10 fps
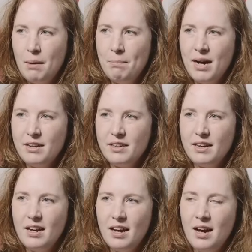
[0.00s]
but
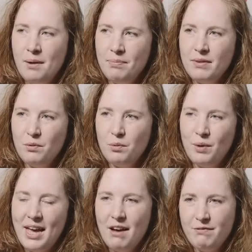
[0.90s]
um,
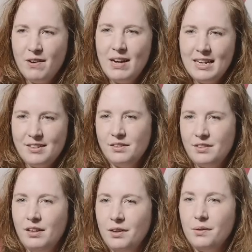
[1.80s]
we have very little
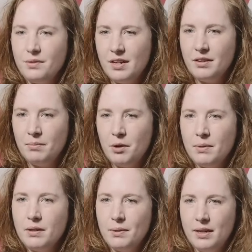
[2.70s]
to lose at the
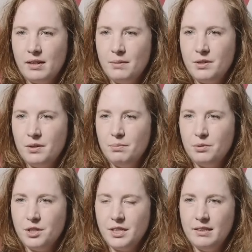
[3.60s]
moment when it comes to
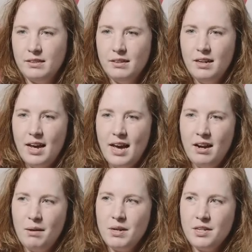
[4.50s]
abortion, and
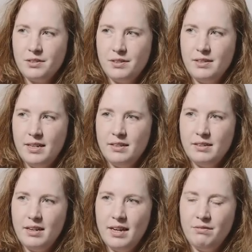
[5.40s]
I'm interested
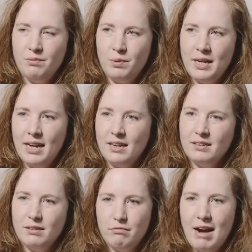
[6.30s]
in winning
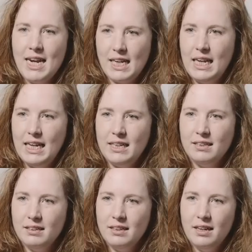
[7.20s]
radically.
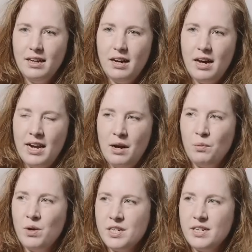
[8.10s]
And I
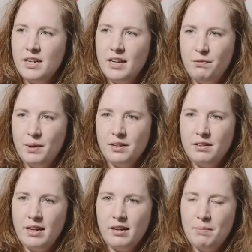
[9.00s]
wonder if we could
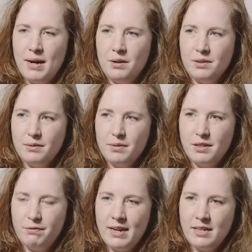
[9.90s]
think about
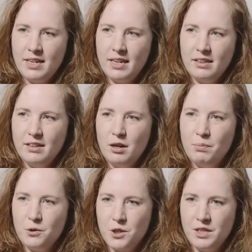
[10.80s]
defending
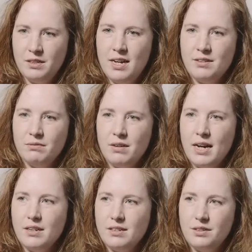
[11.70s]
abortion as a
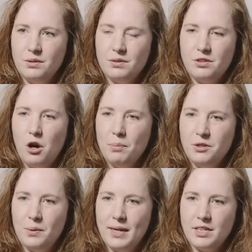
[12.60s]
right to stop
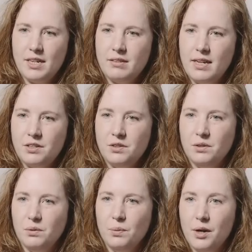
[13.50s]
doing
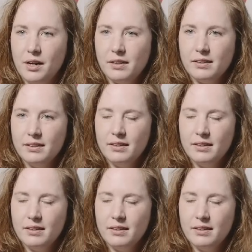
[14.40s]
gestational work.